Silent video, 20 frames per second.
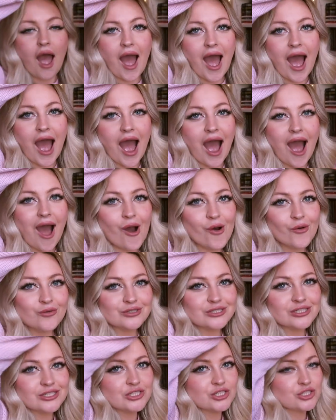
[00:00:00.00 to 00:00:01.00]

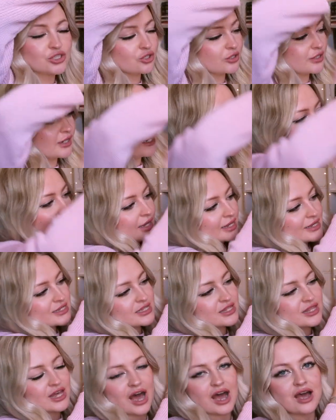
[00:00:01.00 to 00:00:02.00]
how stunning
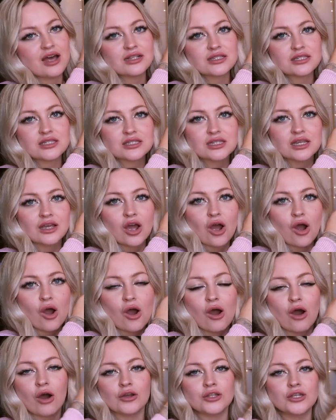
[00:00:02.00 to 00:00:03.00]
is that?
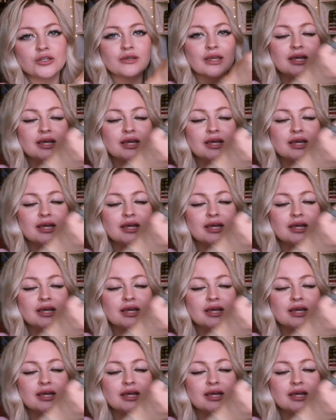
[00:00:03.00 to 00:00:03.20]
Are you